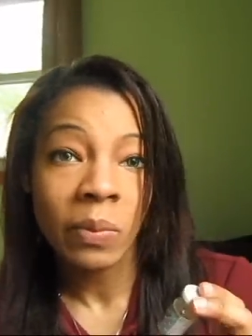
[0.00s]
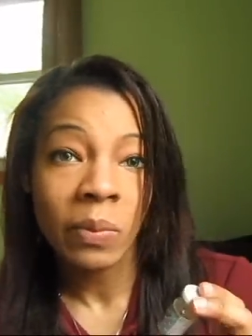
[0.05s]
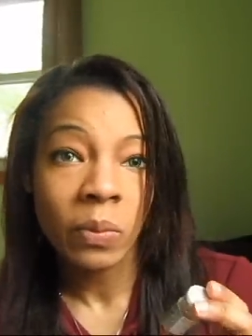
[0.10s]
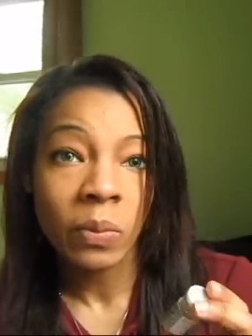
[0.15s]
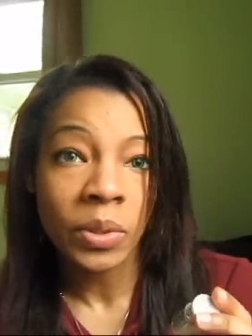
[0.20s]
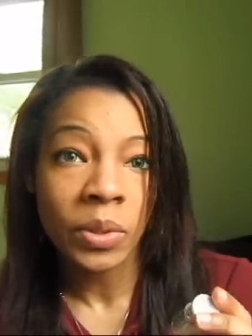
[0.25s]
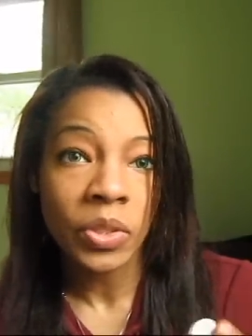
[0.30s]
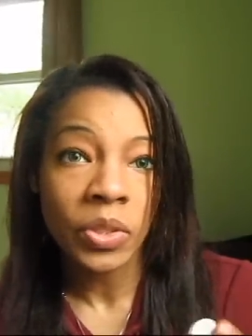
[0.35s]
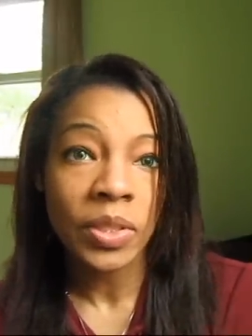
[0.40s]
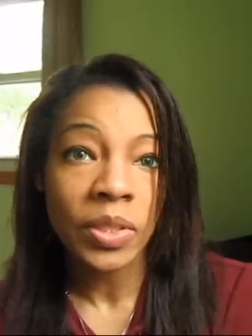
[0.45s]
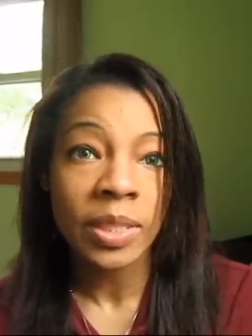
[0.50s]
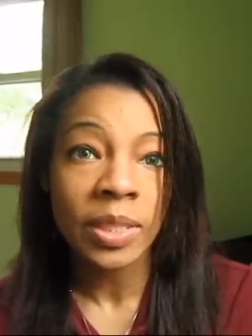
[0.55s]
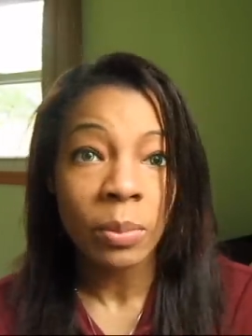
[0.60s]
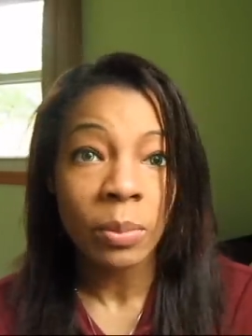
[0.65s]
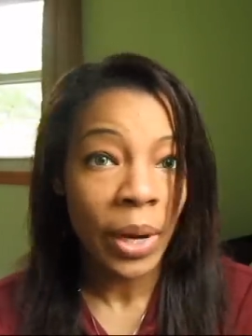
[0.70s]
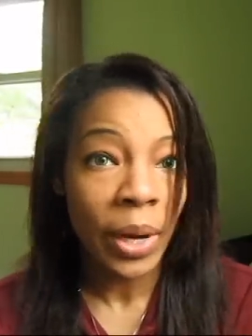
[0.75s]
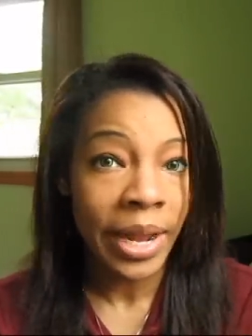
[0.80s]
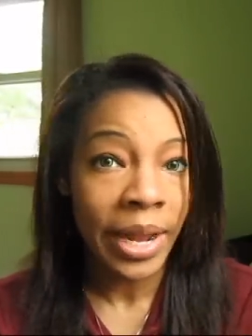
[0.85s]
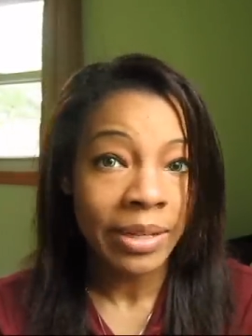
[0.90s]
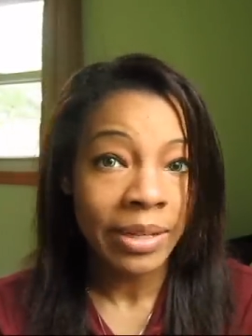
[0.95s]
which is a
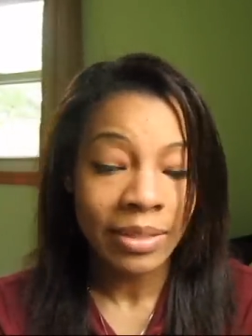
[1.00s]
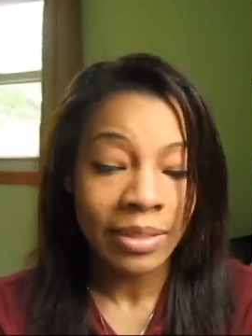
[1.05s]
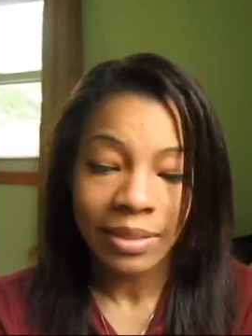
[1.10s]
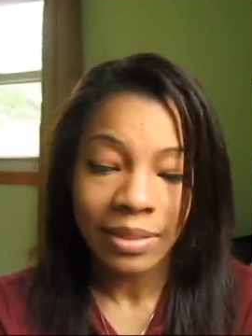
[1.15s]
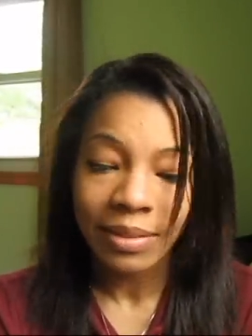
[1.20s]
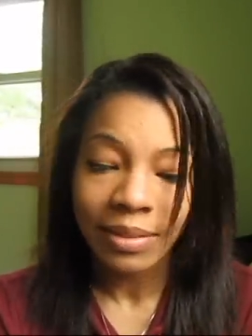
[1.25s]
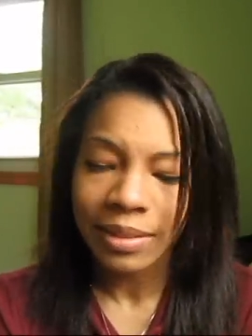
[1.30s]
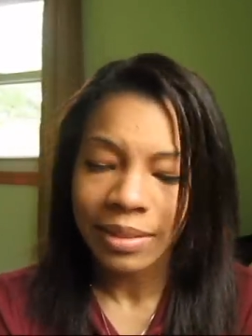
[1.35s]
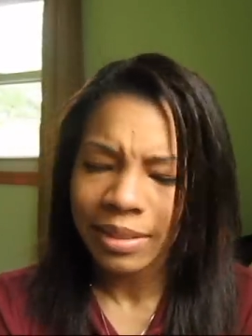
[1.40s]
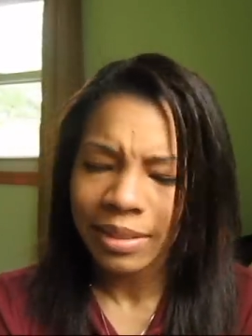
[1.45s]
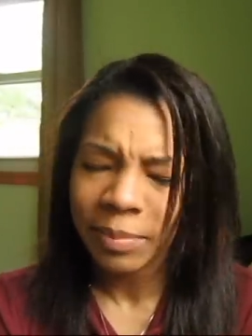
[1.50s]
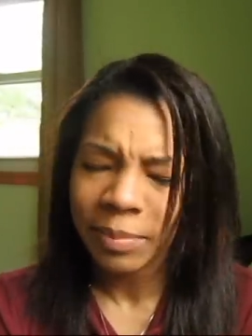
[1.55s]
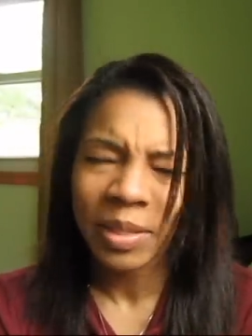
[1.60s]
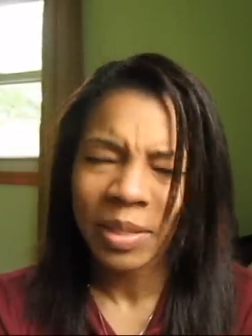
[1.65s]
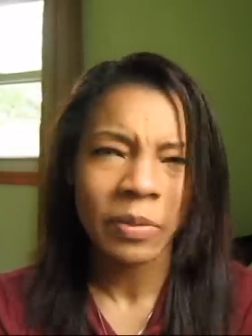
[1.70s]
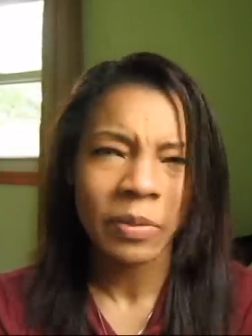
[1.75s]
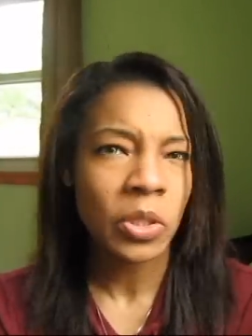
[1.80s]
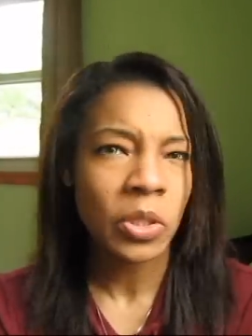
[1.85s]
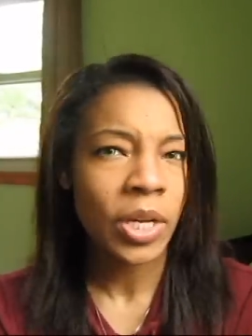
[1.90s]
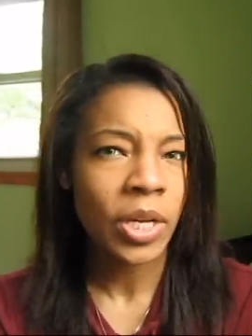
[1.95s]
brand, I believe,
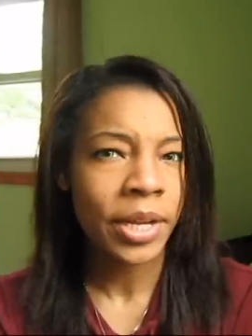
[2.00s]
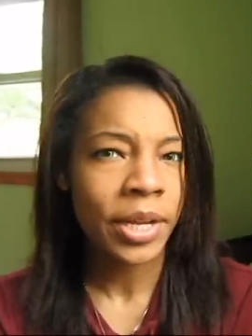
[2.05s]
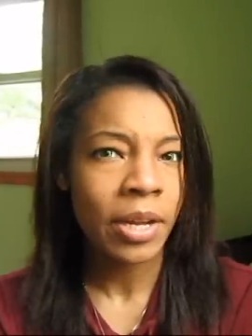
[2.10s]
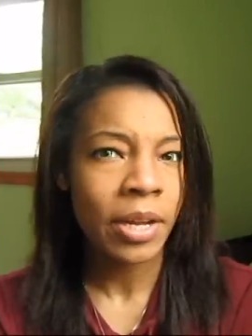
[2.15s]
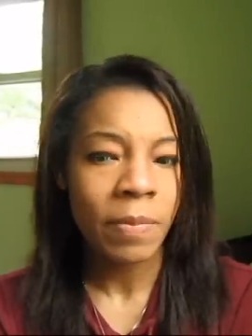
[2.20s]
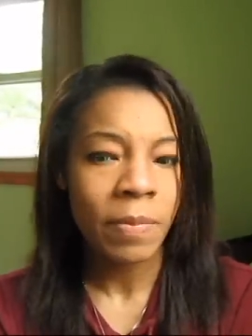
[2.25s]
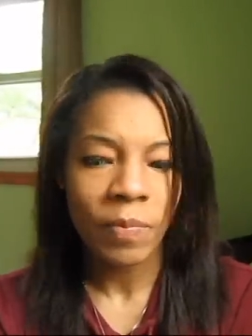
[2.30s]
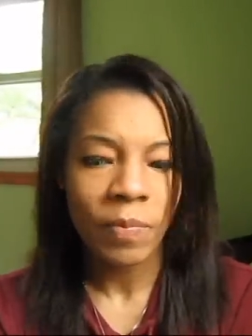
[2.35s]
in China.